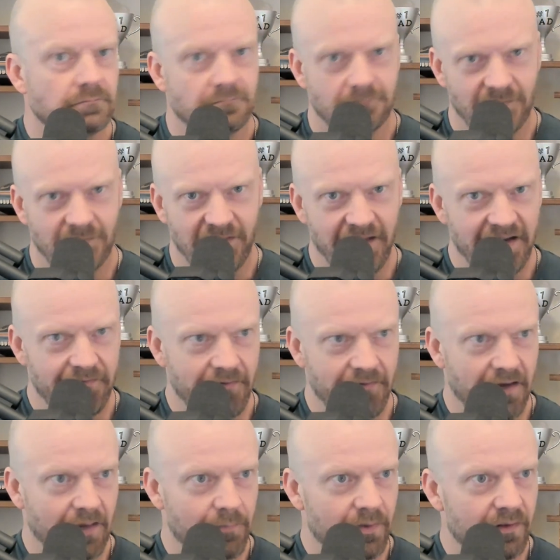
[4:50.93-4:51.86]
Life
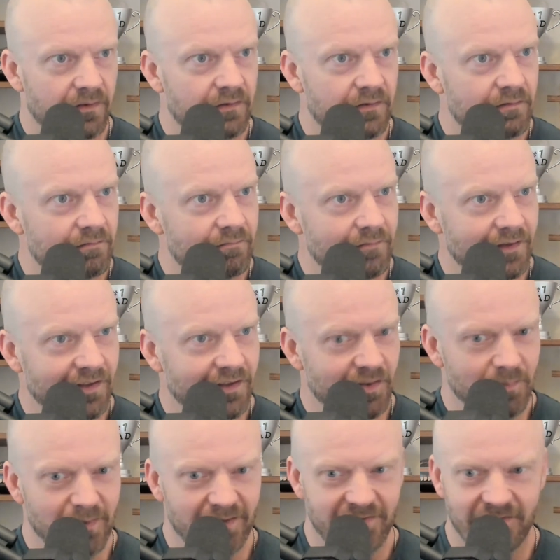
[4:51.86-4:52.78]
happens in the
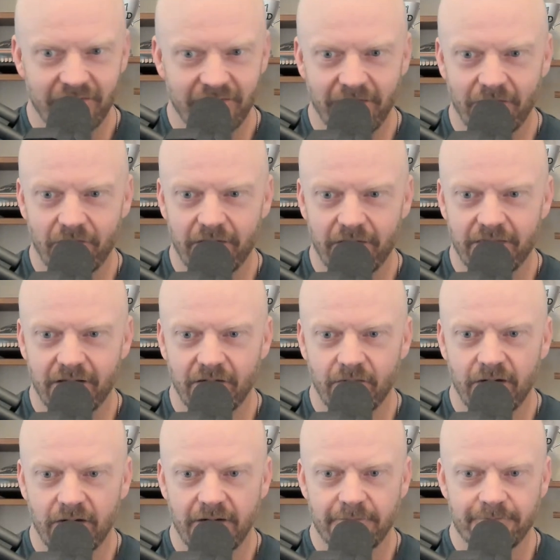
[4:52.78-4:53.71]
midst of everything,
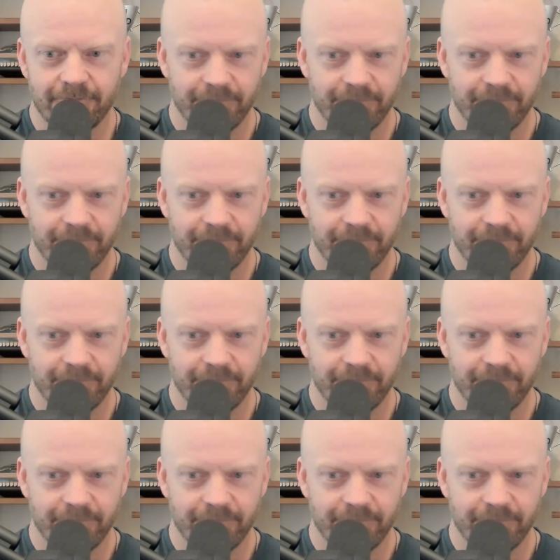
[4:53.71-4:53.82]
right?